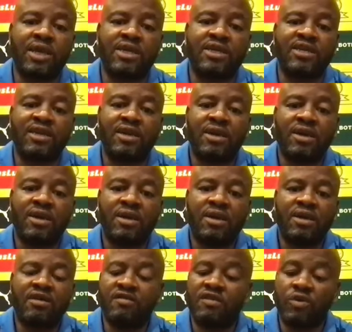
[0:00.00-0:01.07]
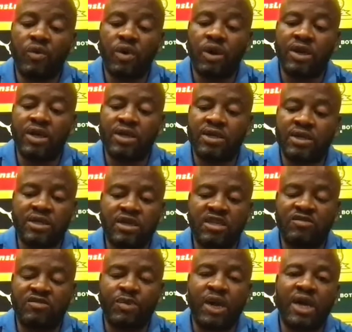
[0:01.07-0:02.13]
that even when
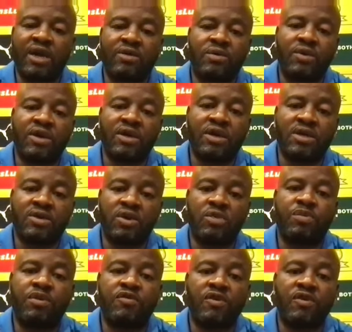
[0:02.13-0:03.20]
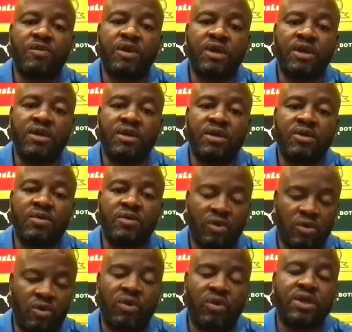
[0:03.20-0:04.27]
he's back, when he's not performing, he
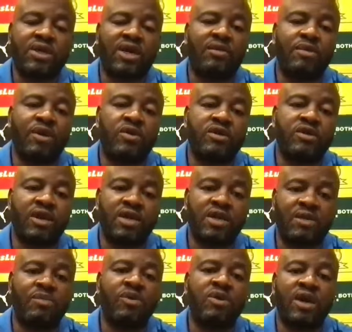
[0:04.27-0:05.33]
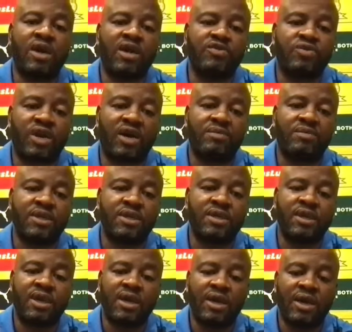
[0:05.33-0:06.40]
will always come out and somebody else comes in.